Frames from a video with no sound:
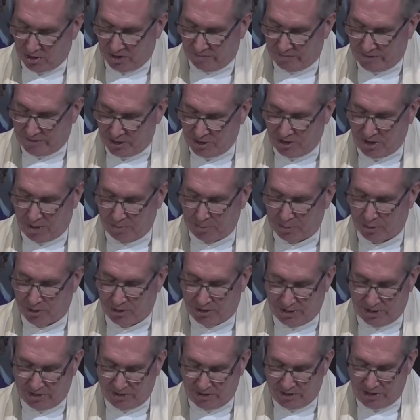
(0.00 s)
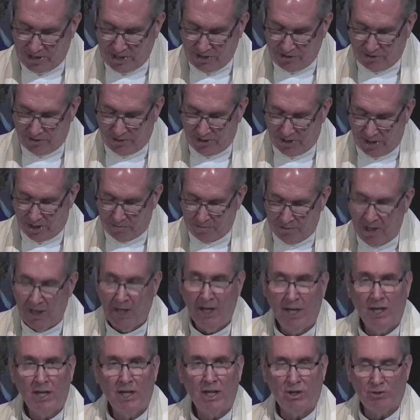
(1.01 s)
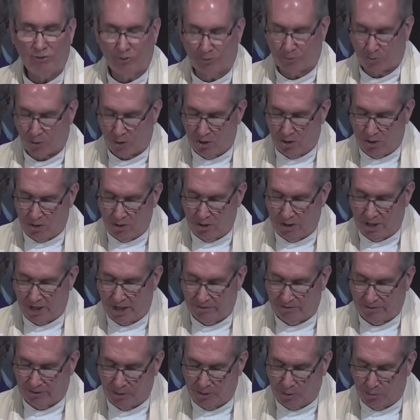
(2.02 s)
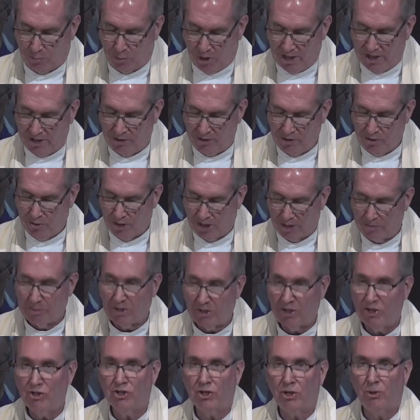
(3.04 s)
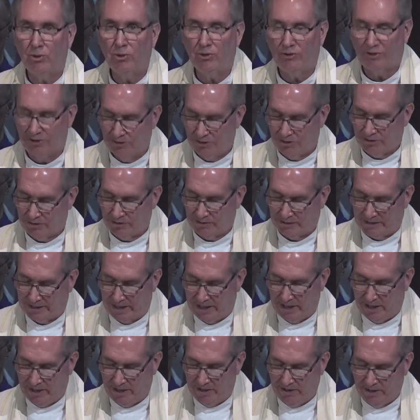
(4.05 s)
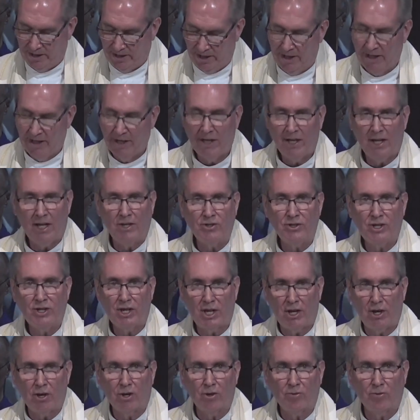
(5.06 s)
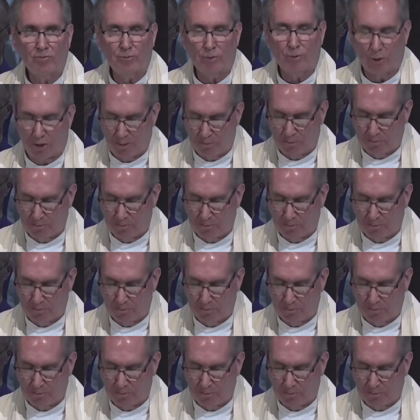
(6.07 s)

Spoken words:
of a shepherd to teach them his role as the one who had been chosen to lead and care for the